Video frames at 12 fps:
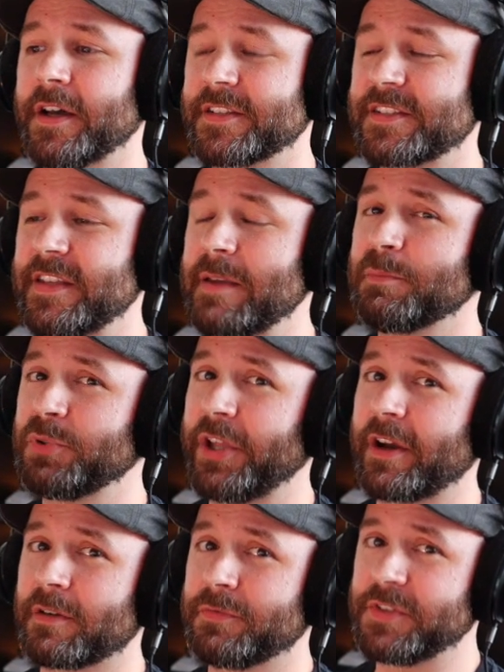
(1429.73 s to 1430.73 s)
Steam
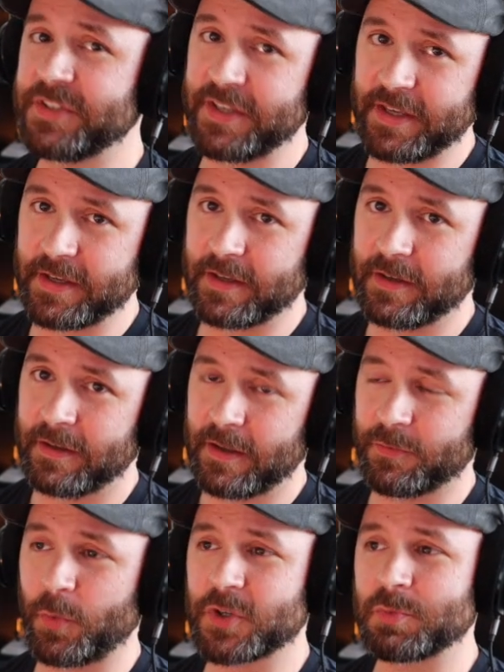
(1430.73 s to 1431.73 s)
player fatigue.
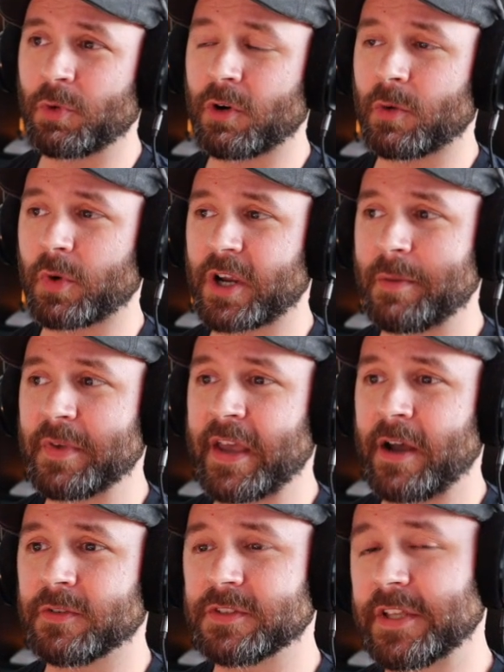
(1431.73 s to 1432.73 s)
If Witchmore were coming
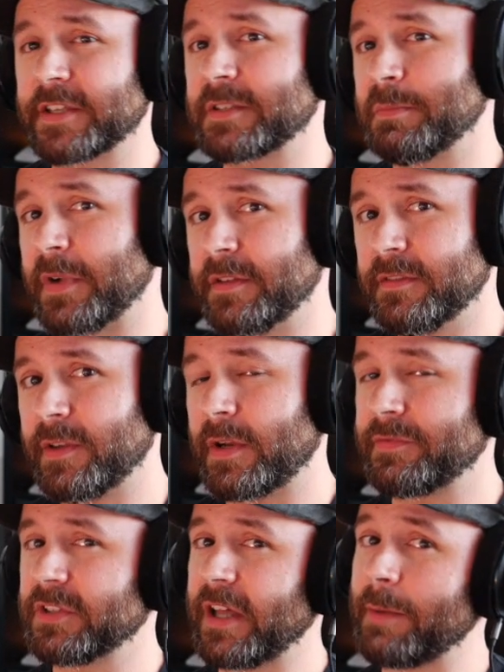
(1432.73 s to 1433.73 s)
out next month, I would
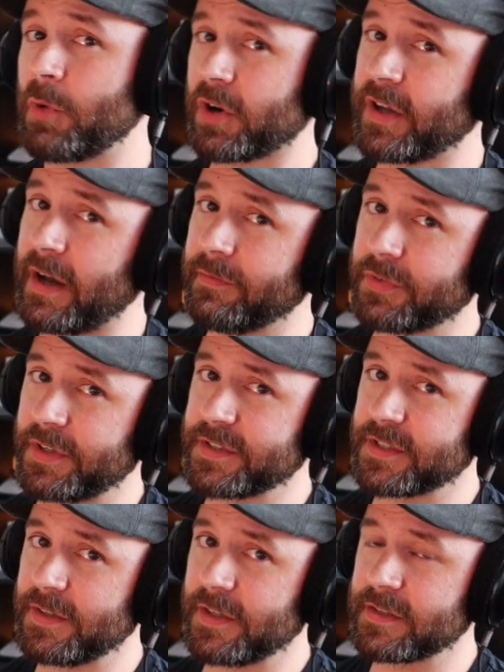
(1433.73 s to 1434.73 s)
have a lot more
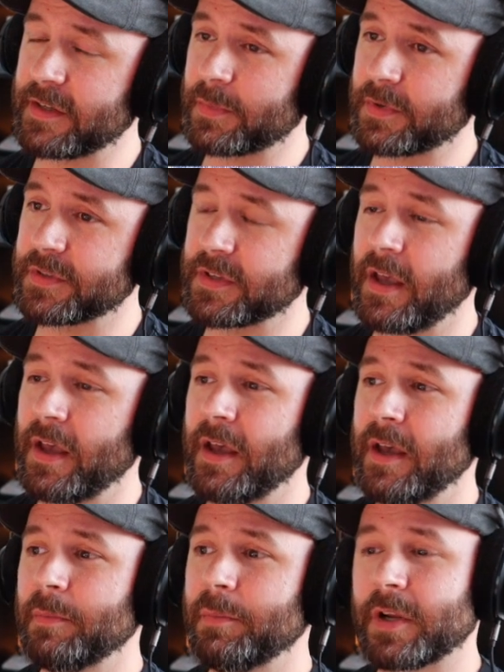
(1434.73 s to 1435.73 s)
confidence in these numbers,
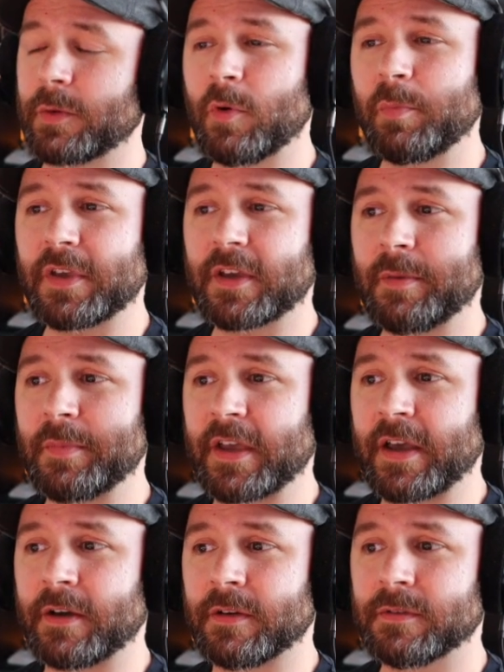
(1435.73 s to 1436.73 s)
but it won't be coming
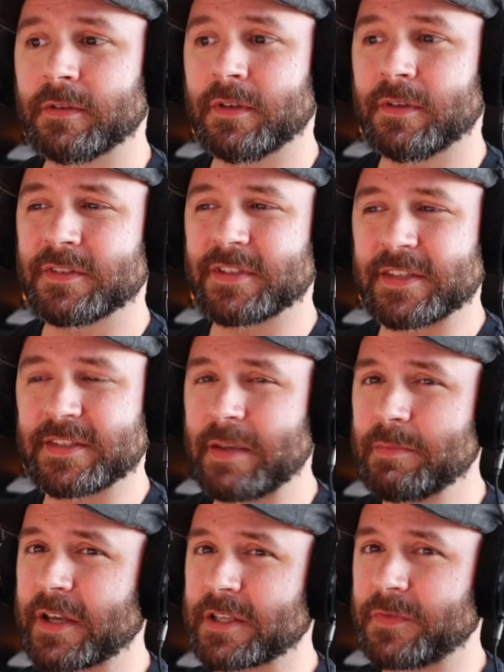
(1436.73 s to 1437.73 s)
out, see,
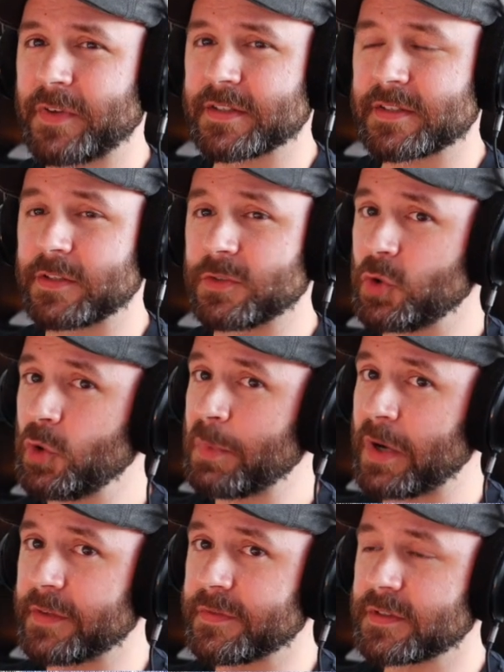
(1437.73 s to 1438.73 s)
Steam Next Fest in 2
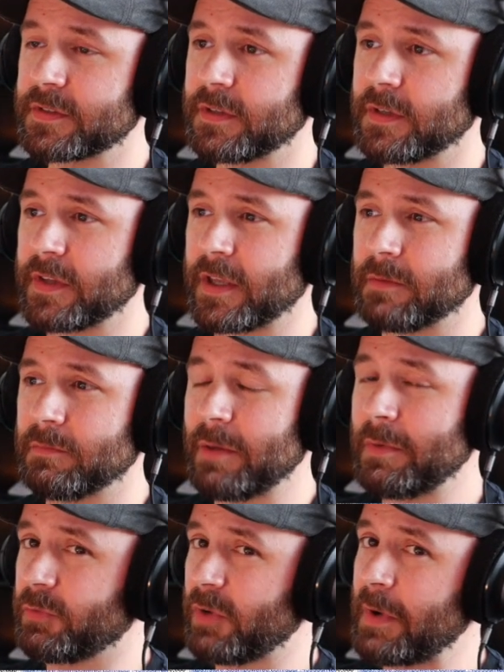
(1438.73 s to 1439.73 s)
months, and then maybe 3